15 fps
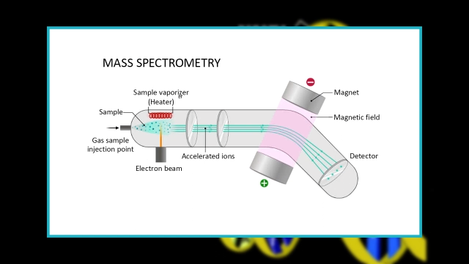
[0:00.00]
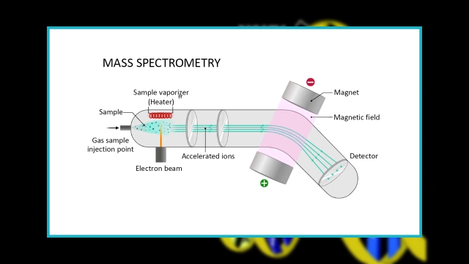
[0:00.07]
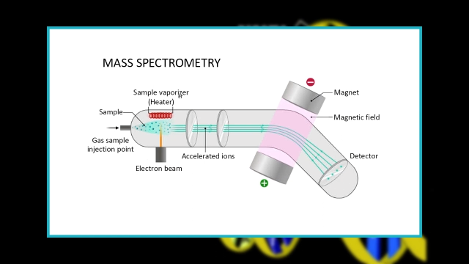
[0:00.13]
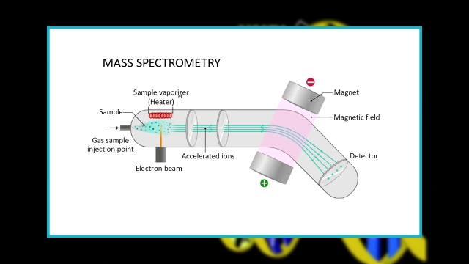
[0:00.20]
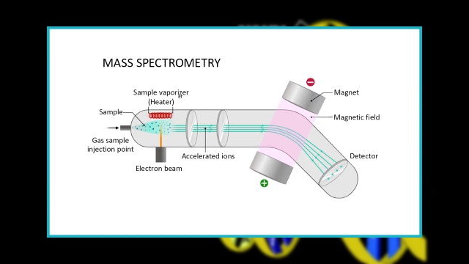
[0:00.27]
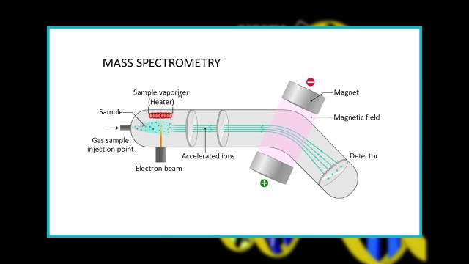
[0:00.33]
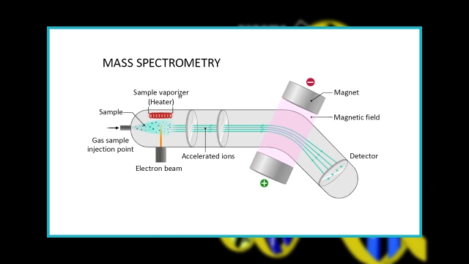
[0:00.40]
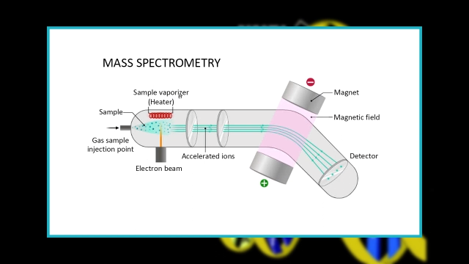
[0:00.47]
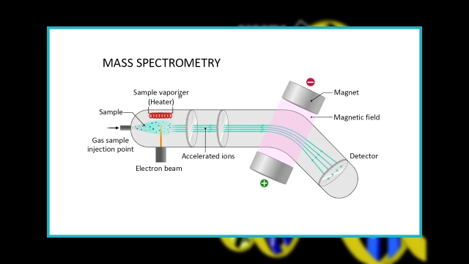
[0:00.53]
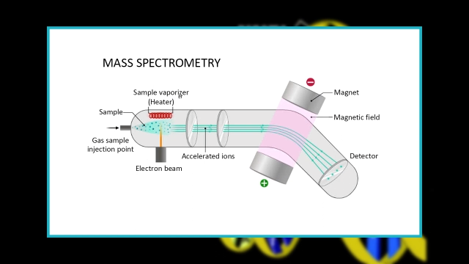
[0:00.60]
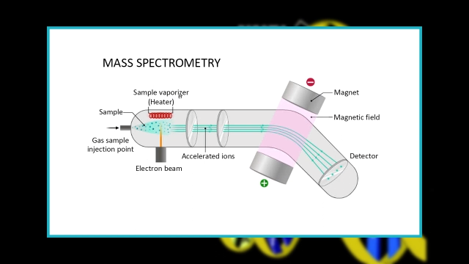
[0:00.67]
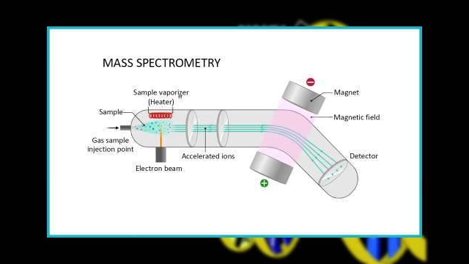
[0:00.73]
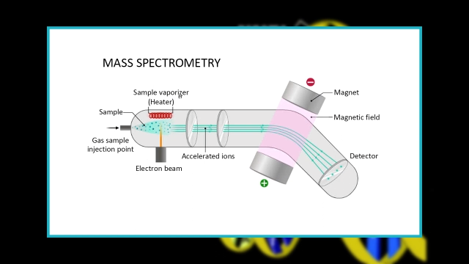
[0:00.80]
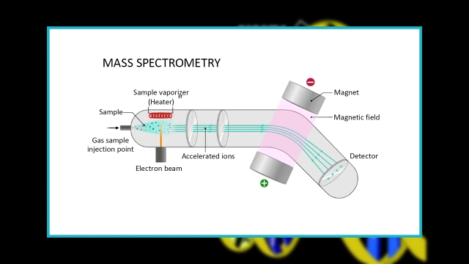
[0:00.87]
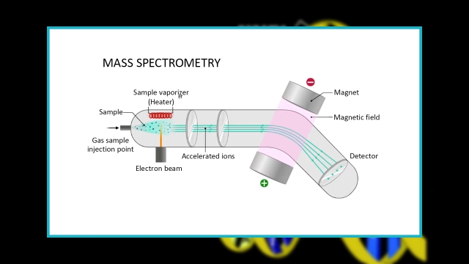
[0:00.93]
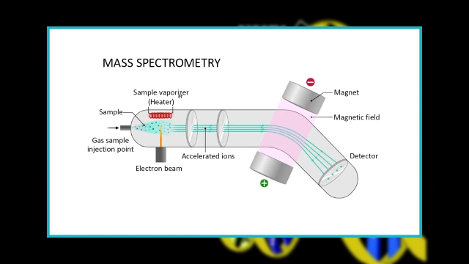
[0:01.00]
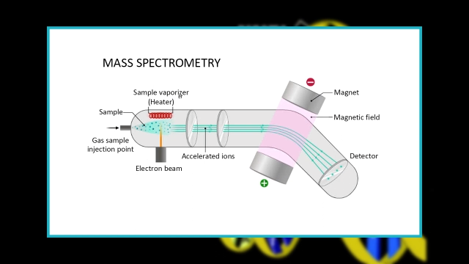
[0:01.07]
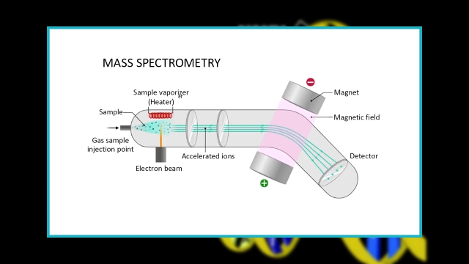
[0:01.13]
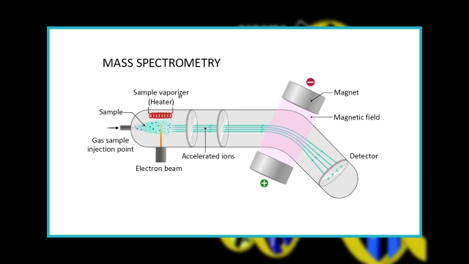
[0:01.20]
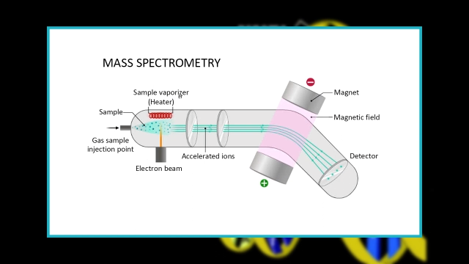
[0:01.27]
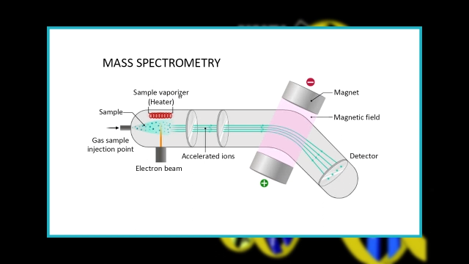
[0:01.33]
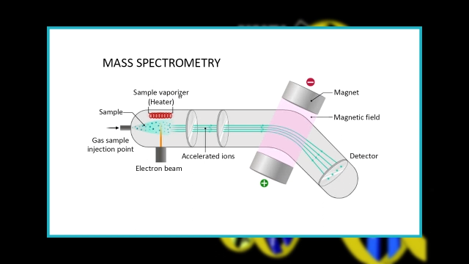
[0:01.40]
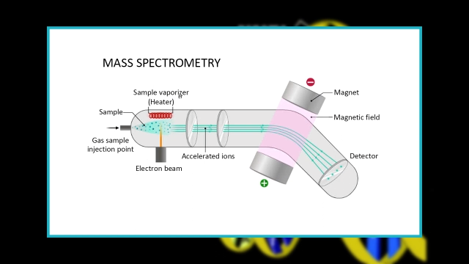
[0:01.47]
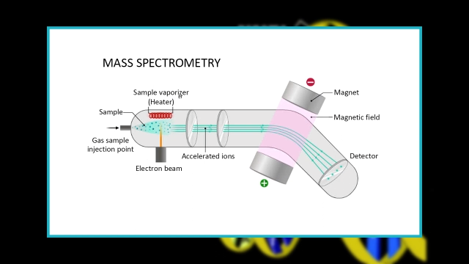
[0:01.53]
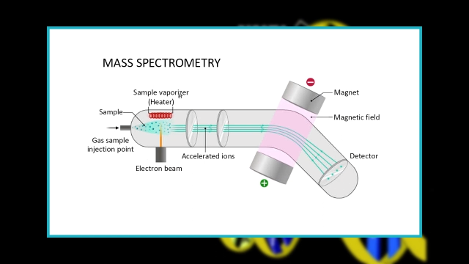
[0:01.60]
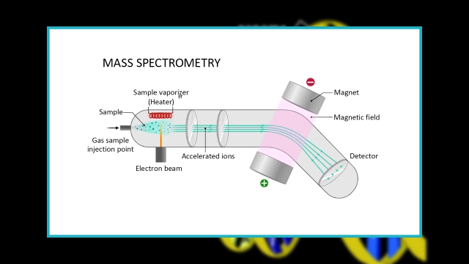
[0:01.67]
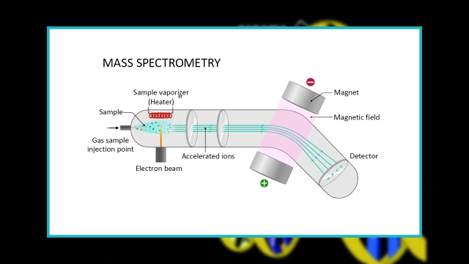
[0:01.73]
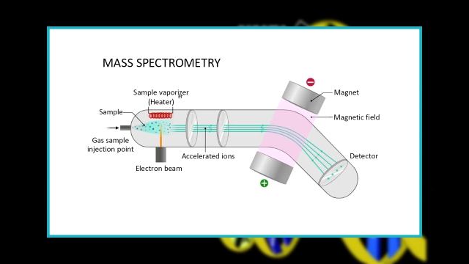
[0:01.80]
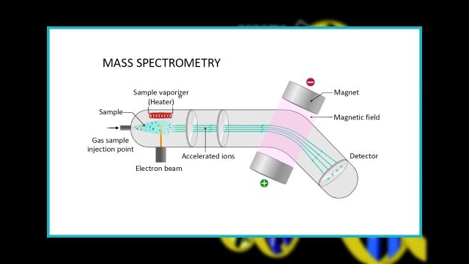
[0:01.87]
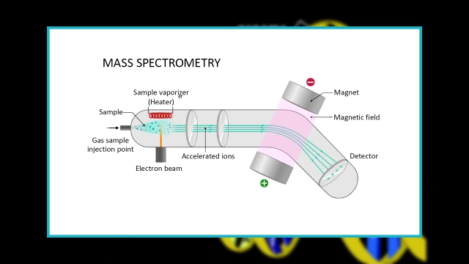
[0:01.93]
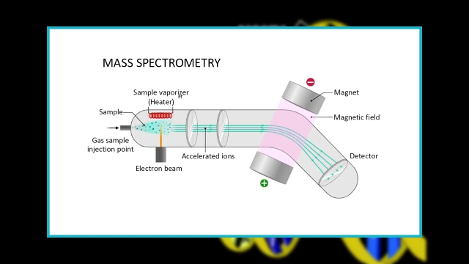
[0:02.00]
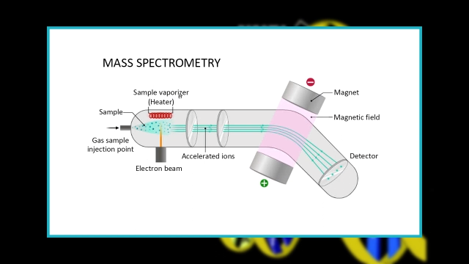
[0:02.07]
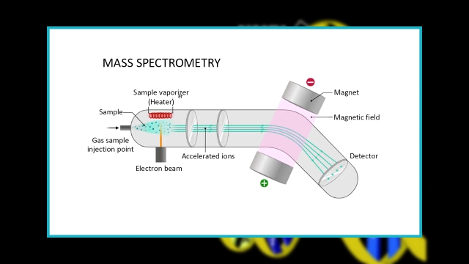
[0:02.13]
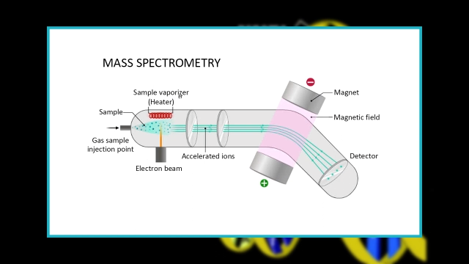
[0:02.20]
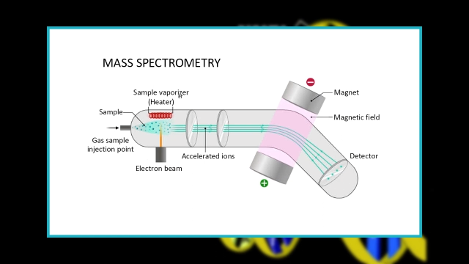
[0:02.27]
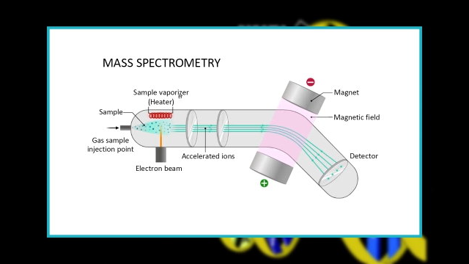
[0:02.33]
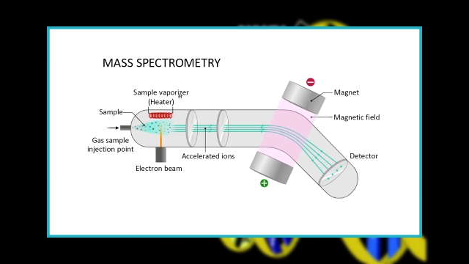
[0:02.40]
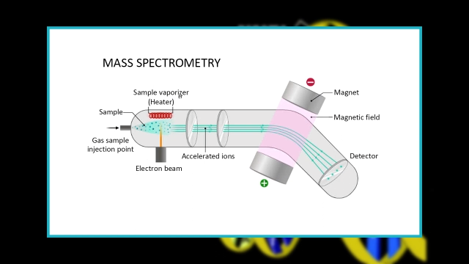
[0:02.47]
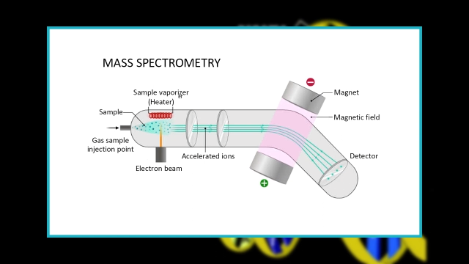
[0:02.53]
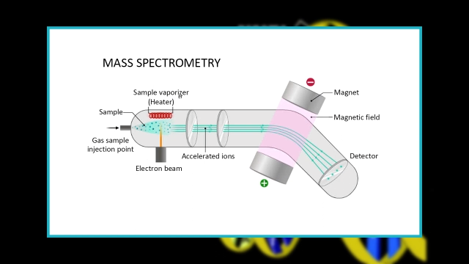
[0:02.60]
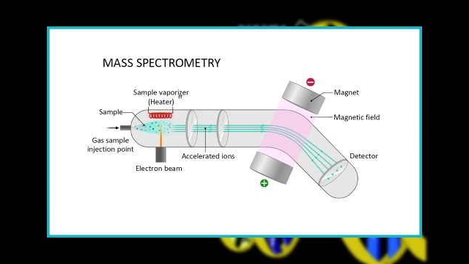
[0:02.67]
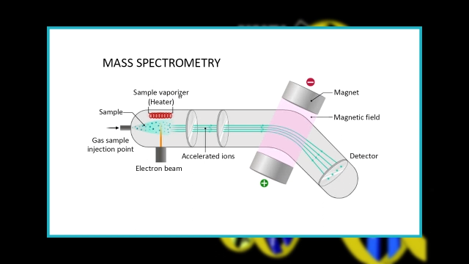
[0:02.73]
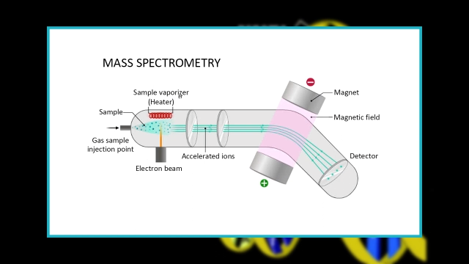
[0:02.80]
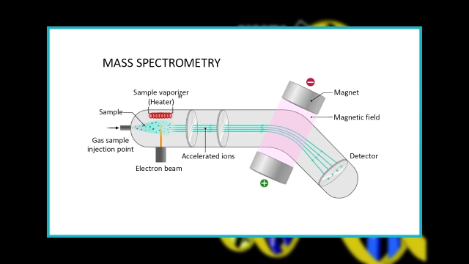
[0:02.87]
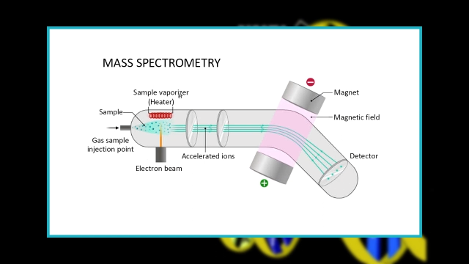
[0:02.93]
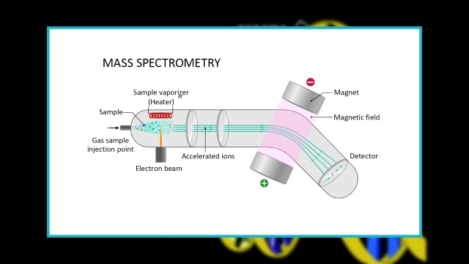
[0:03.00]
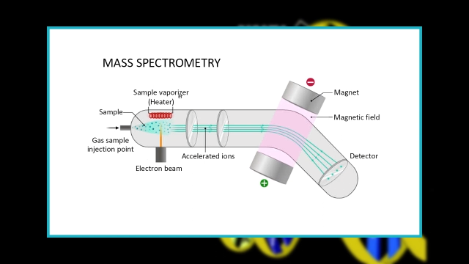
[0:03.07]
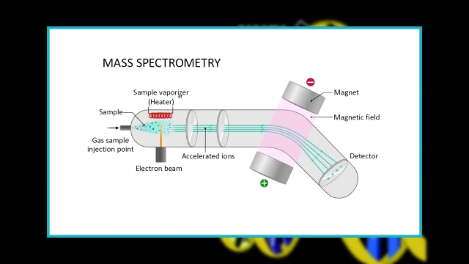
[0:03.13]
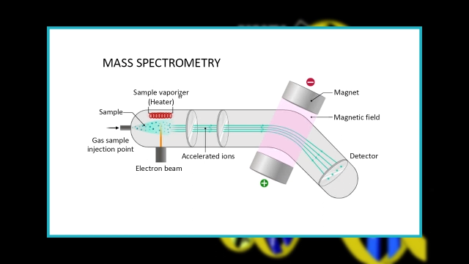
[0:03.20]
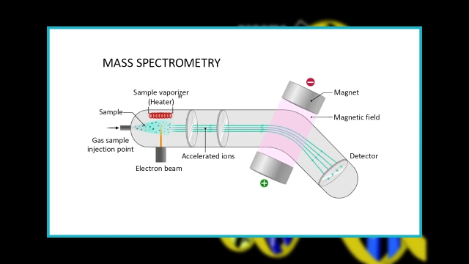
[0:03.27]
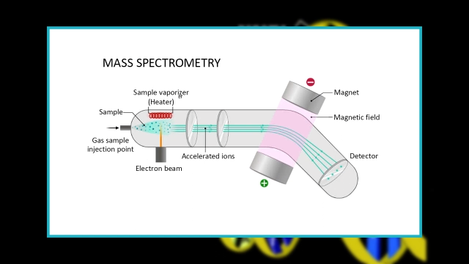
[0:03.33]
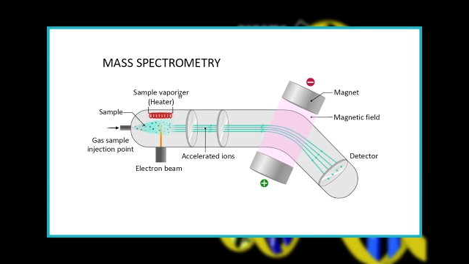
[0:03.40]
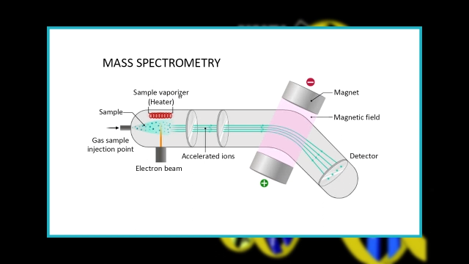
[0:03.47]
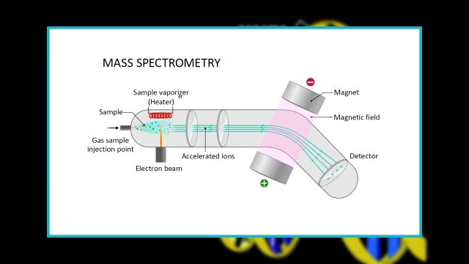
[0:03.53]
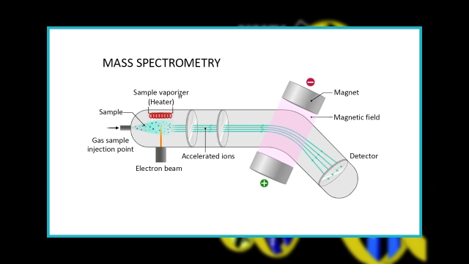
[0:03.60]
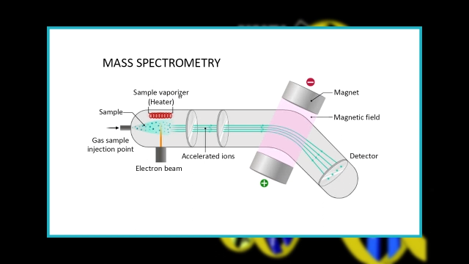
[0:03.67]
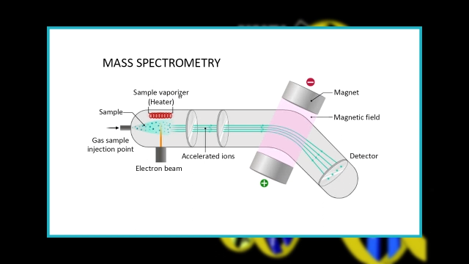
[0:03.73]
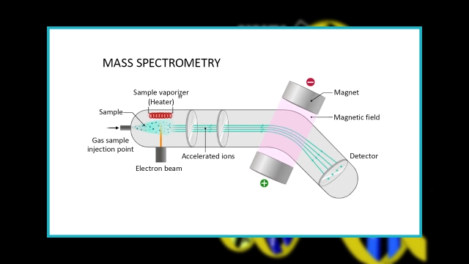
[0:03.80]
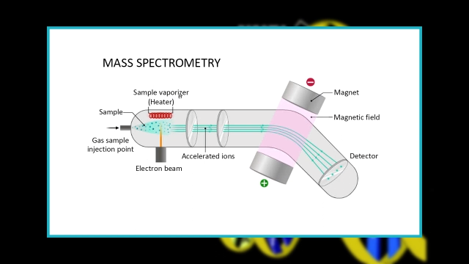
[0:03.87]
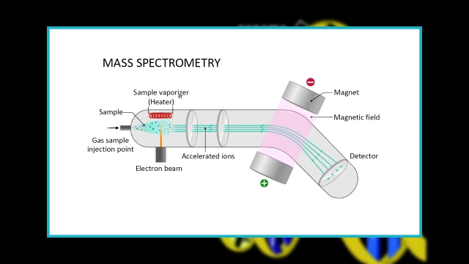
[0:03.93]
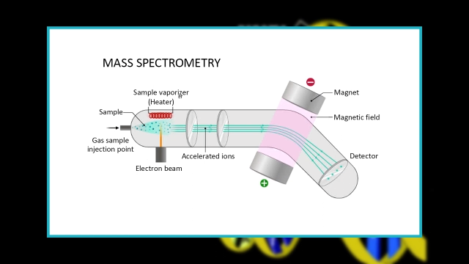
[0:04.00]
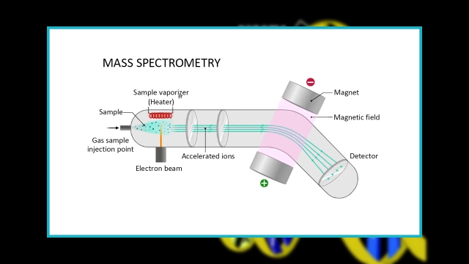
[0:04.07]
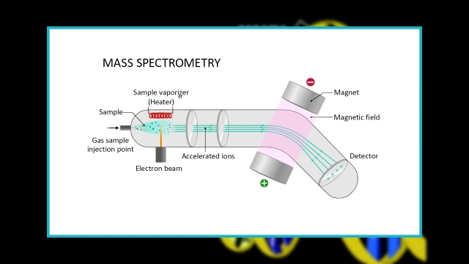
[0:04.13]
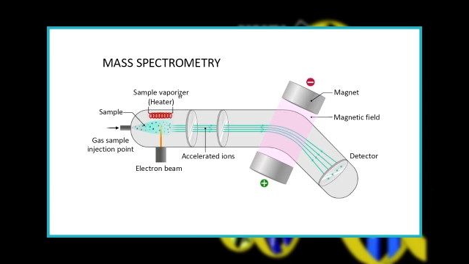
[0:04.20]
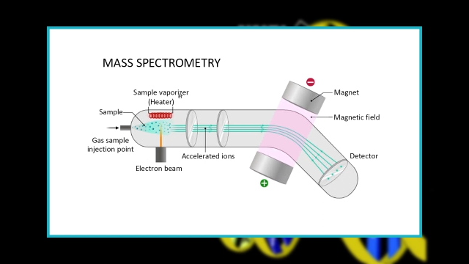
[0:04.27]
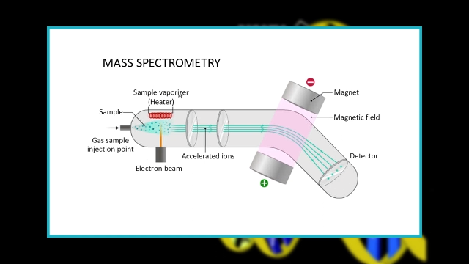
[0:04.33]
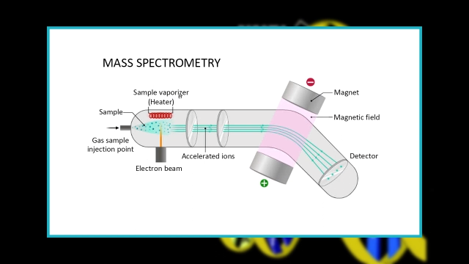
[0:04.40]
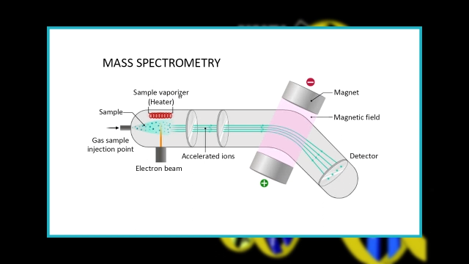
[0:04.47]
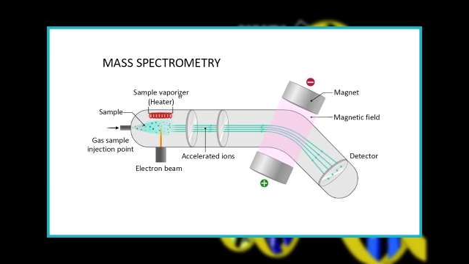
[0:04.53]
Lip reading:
No face is visible, so there are no lips to read.